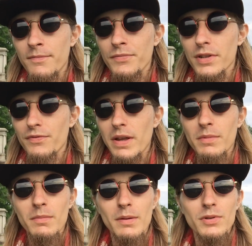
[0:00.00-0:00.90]
There's
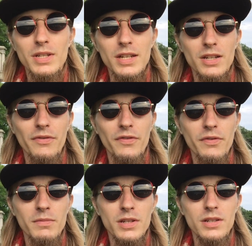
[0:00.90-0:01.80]
family members that suffer
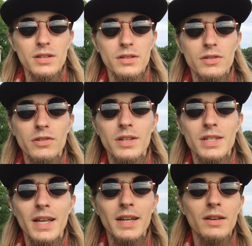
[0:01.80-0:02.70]
from this to this
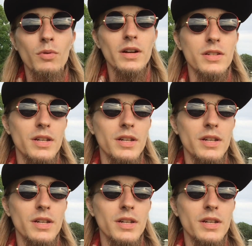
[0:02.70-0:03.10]
day where it's,